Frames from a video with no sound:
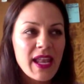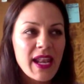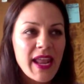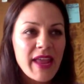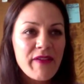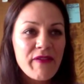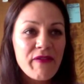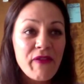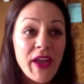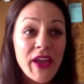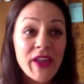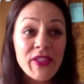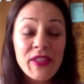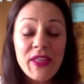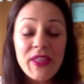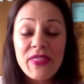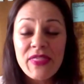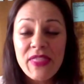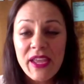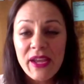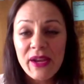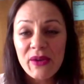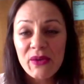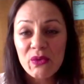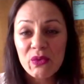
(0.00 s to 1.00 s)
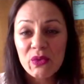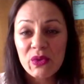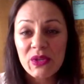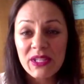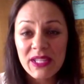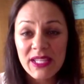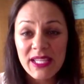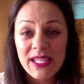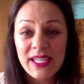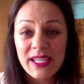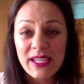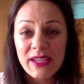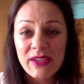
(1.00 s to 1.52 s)
found that they're
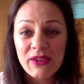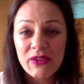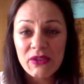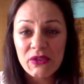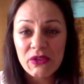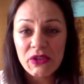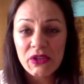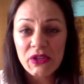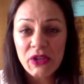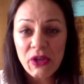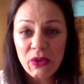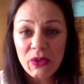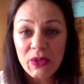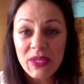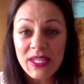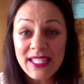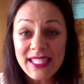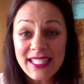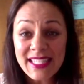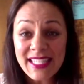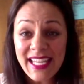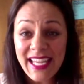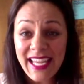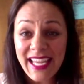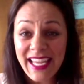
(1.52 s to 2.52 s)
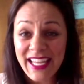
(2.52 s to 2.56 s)
really, listening and